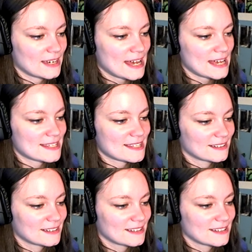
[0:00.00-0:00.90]
Yes!
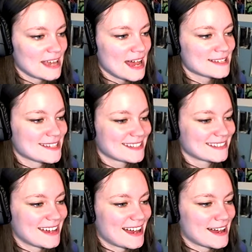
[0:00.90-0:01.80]
Yes!
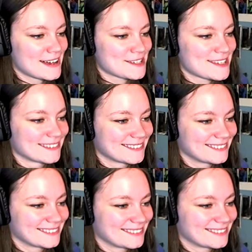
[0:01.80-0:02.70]
Yes! Oh, yes.